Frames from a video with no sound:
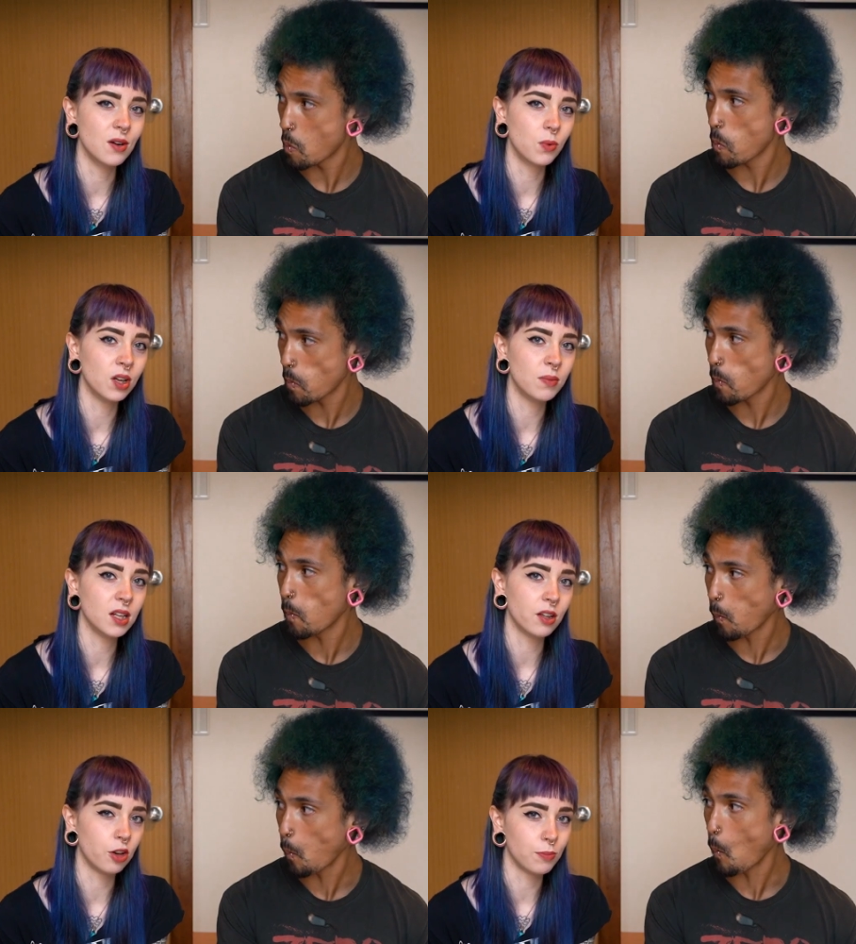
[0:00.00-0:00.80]
Speaker 1: it will be
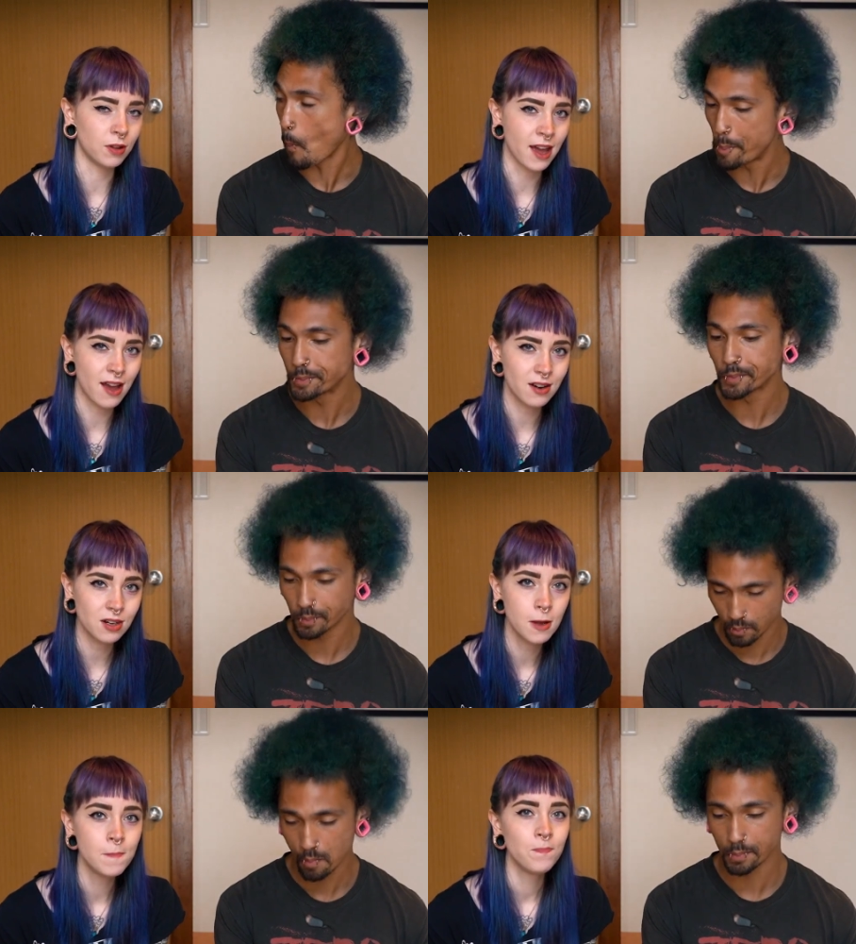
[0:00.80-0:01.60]
a little bland
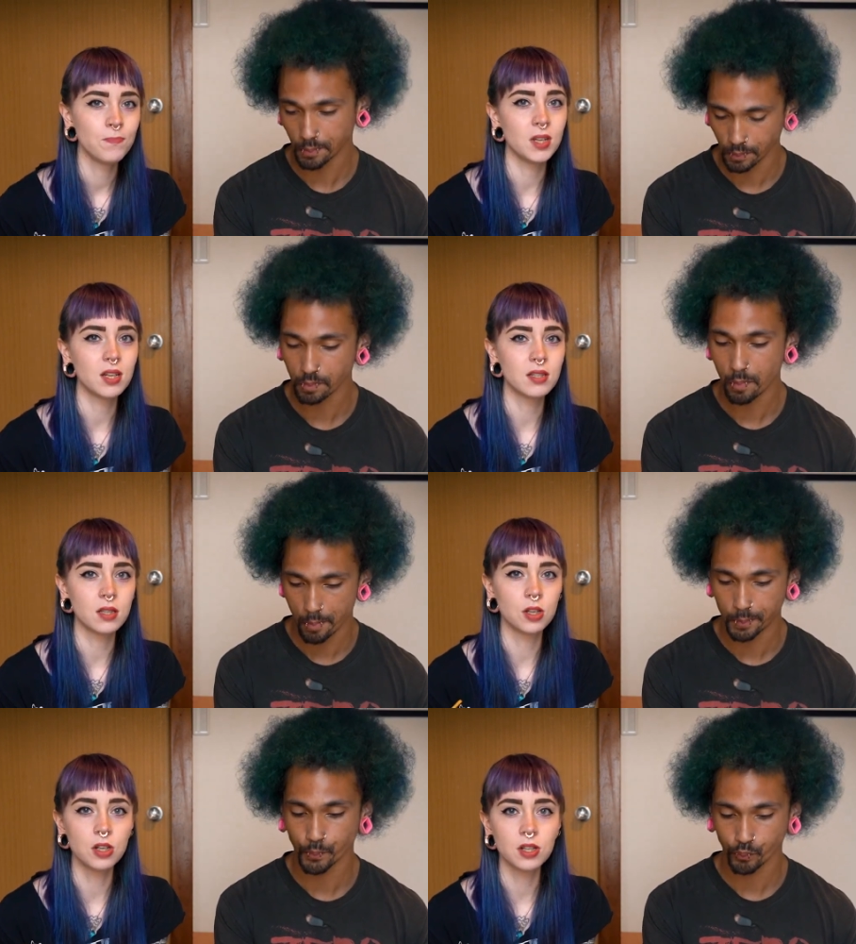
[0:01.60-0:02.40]
because
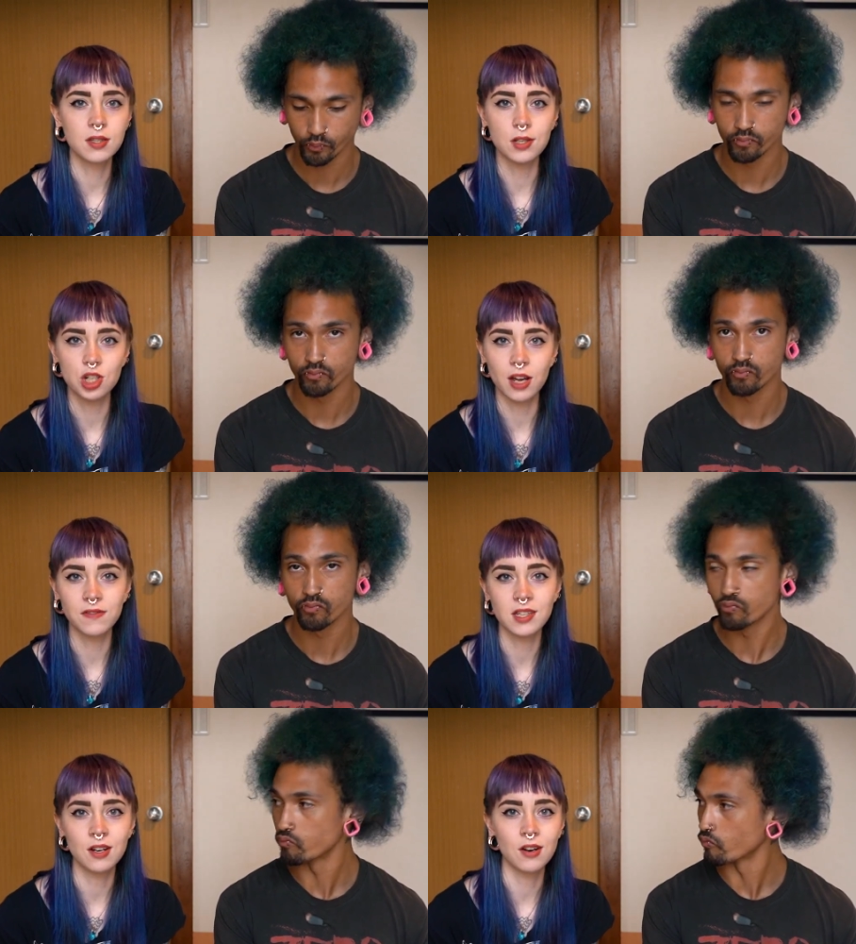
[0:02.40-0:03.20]
the cooks and the
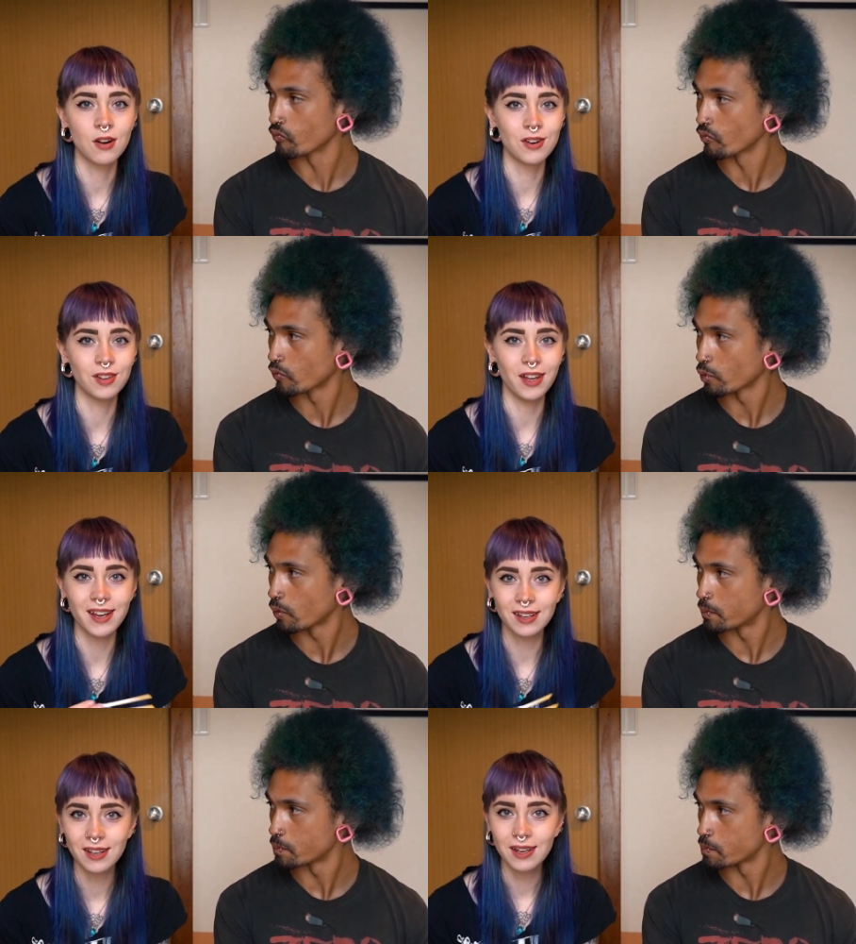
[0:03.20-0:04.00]
chefs there aren't
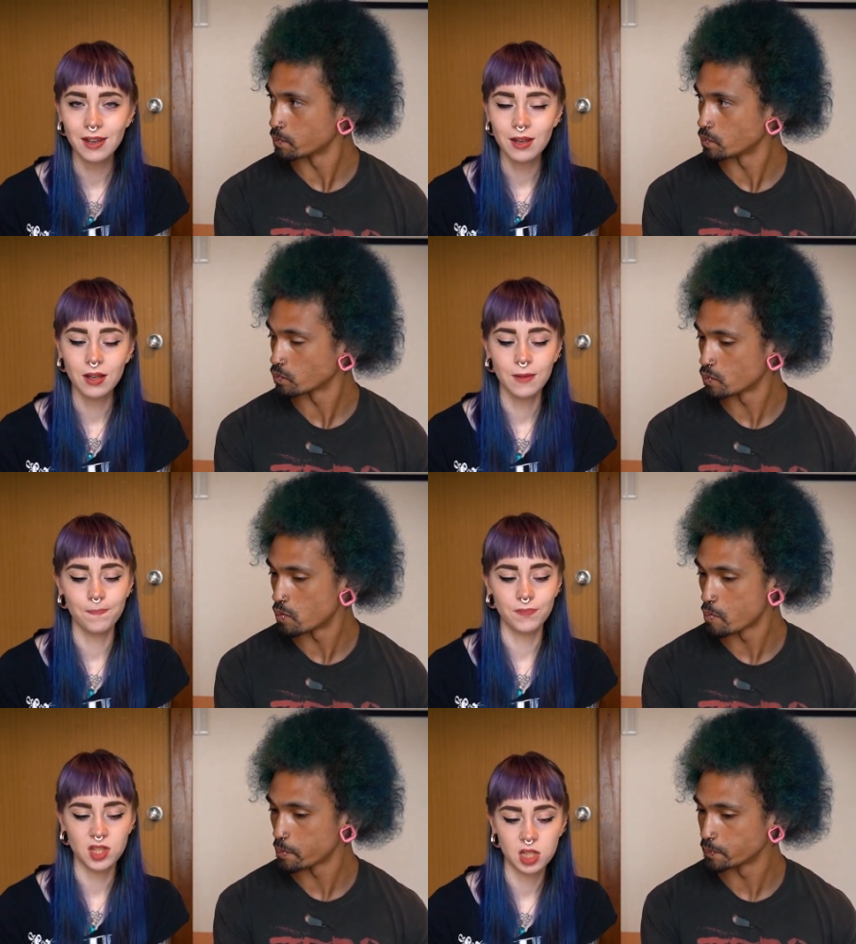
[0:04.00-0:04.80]
like
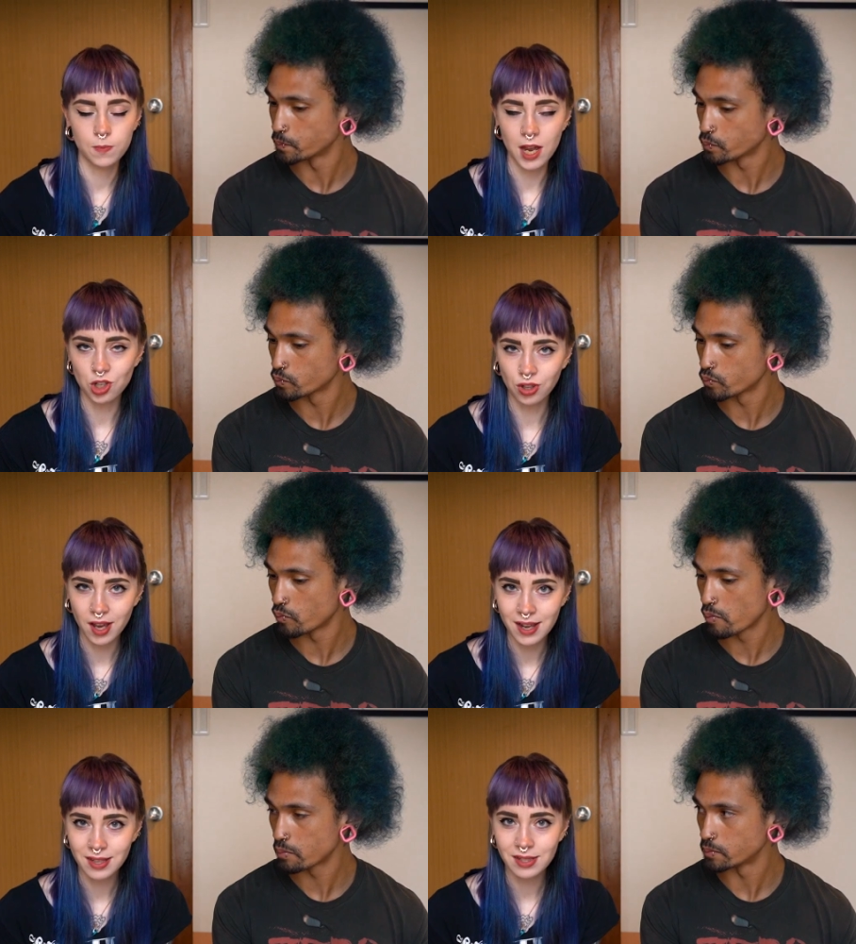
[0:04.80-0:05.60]

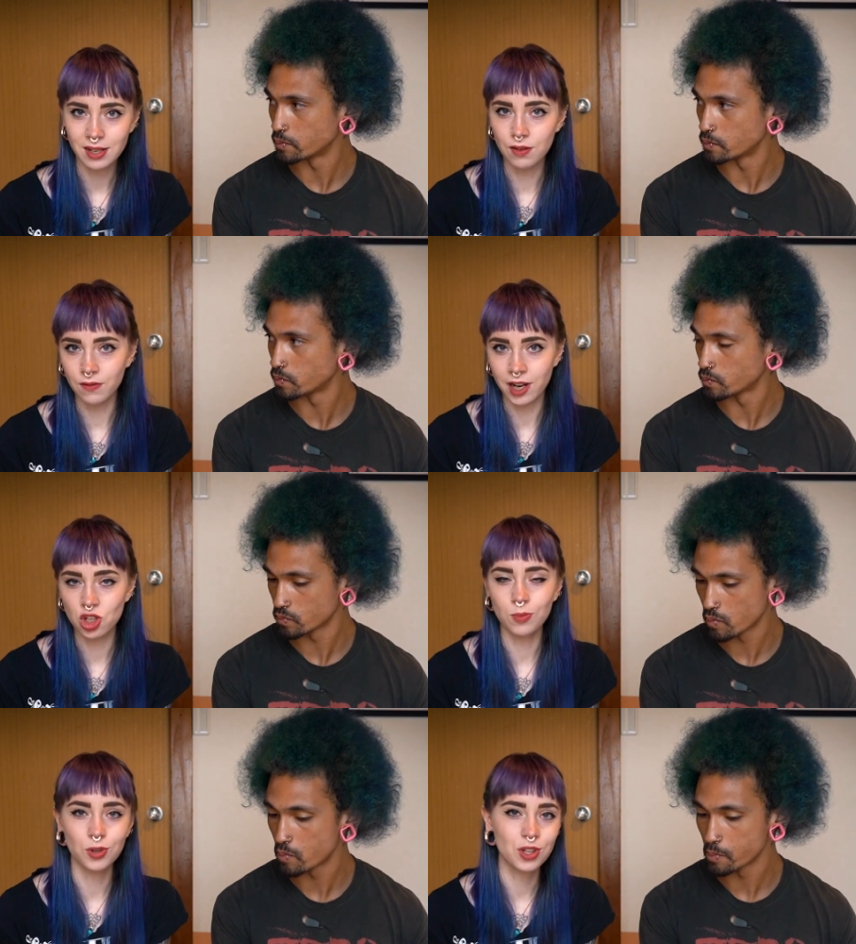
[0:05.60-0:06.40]
specialized in
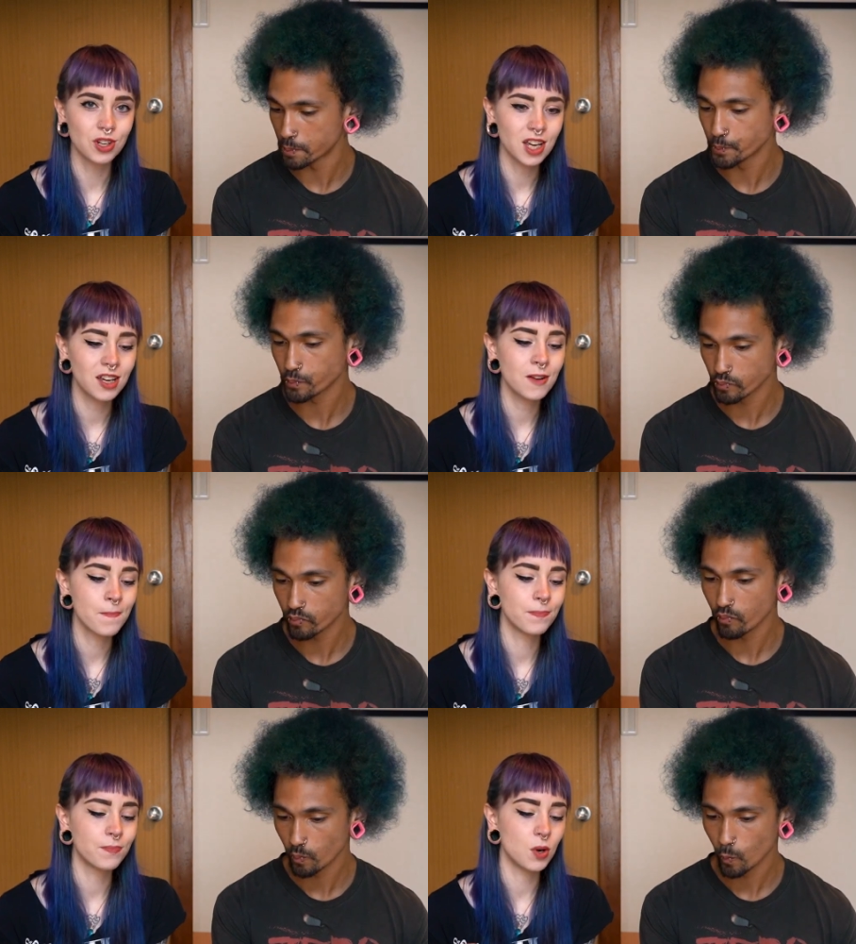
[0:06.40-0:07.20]
vegetable cooking.
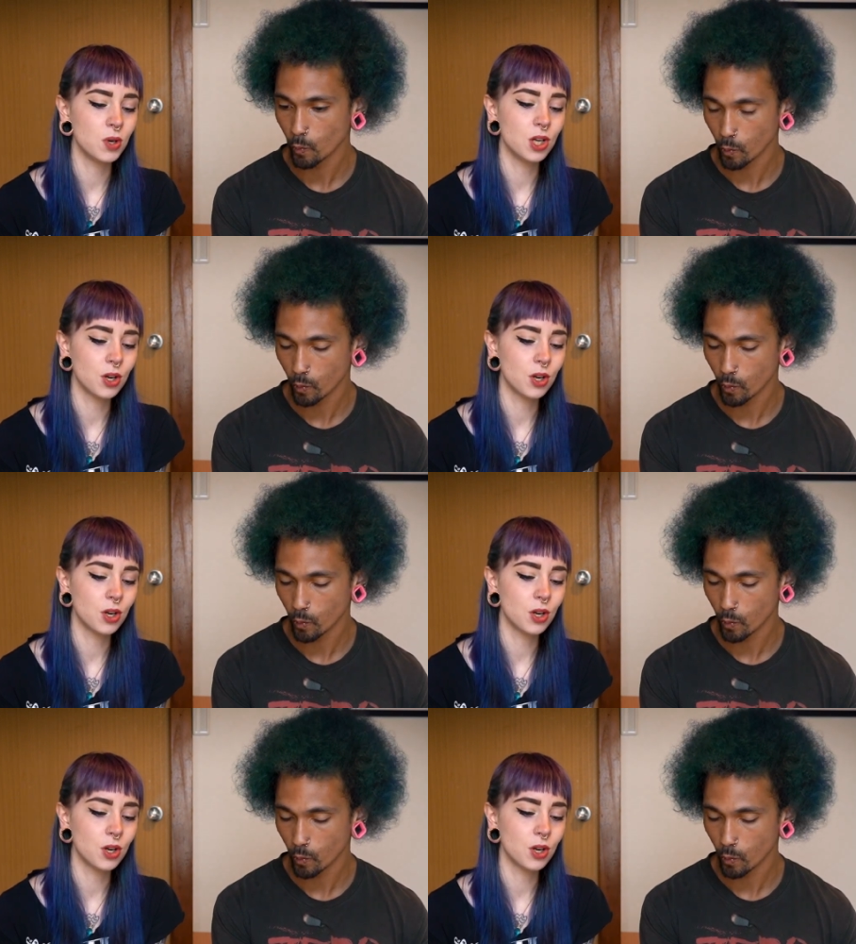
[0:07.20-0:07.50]
But when